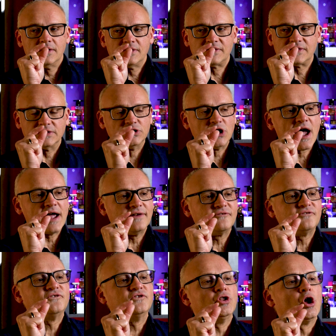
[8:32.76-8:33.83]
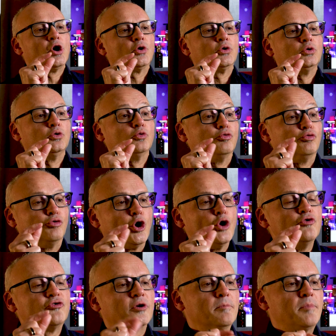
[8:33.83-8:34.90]
slight floral
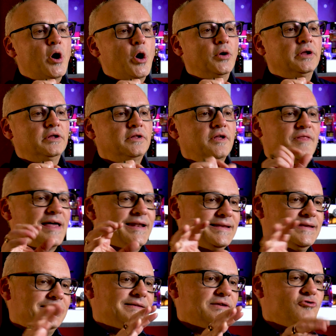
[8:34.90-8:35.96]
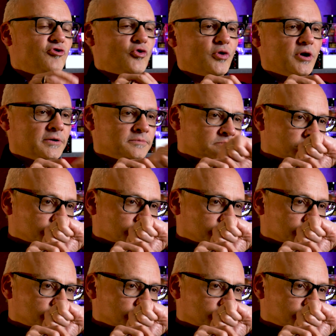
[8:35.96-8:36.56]
rose component that he's enjoying.